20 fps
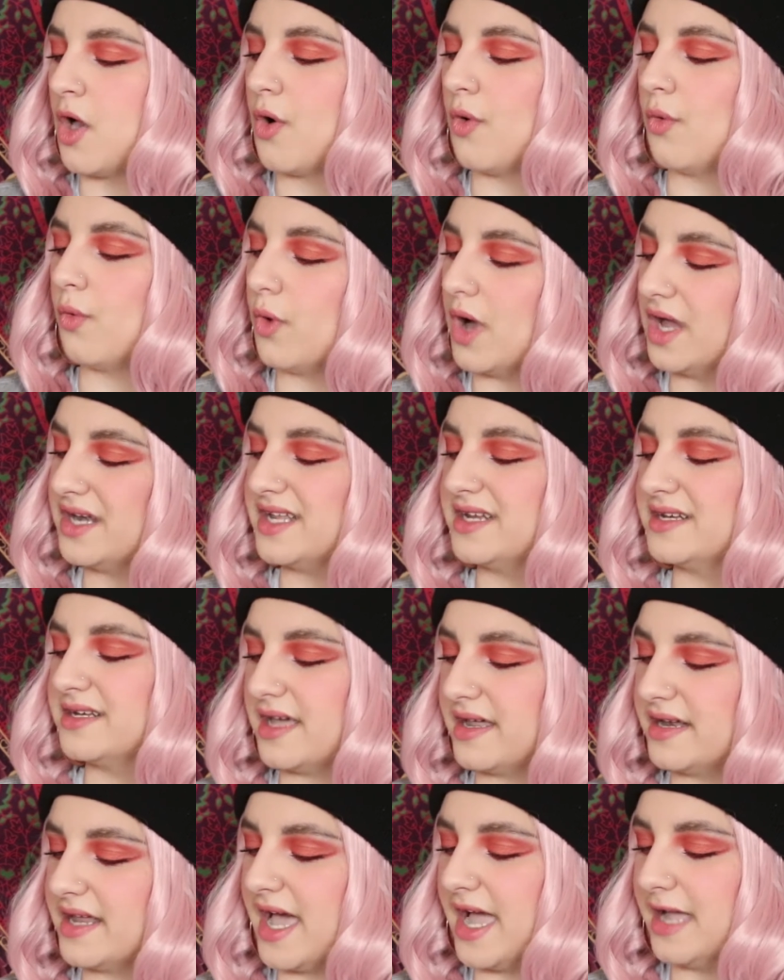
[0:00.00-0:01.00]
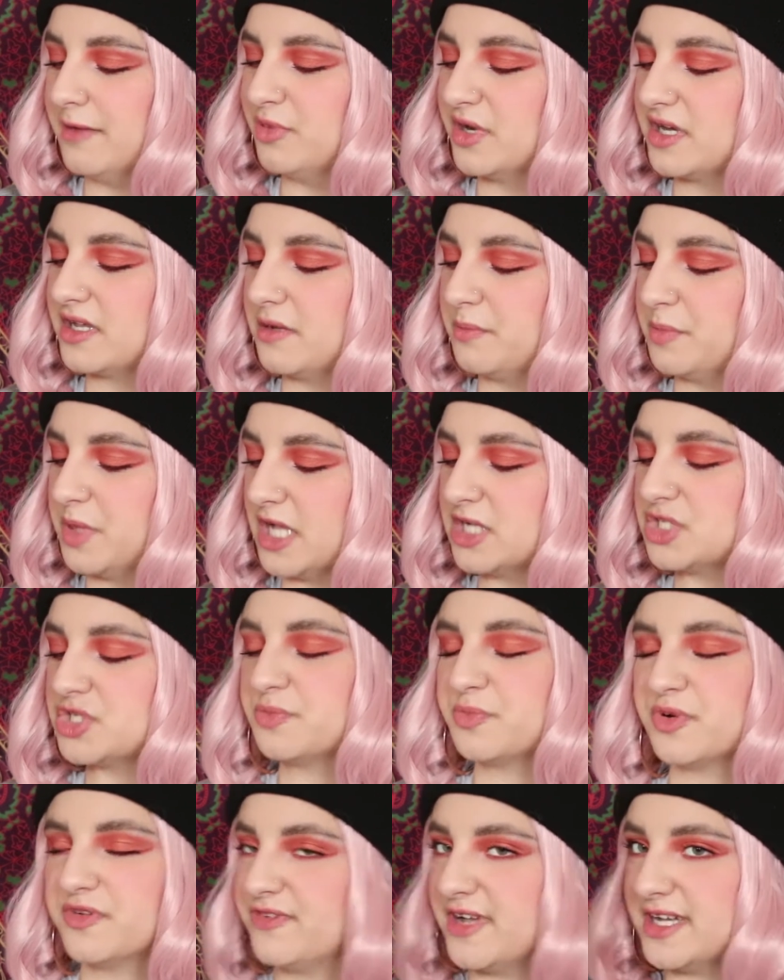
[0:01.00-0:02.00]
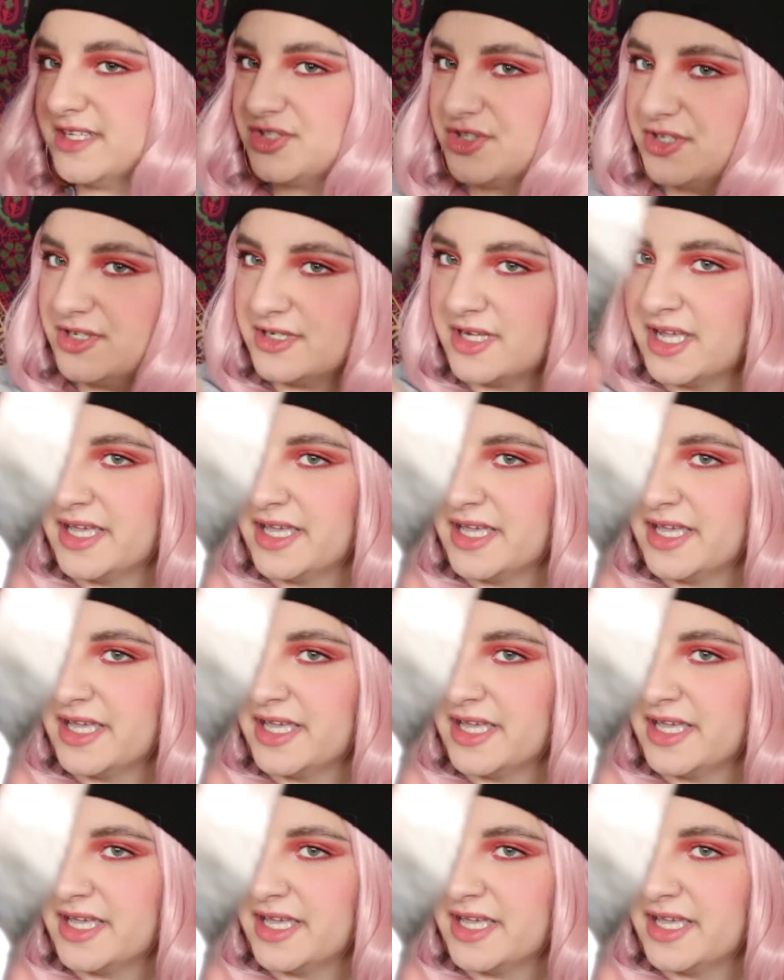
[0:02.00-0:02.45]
One and Done Hybrid Complexion Perfector.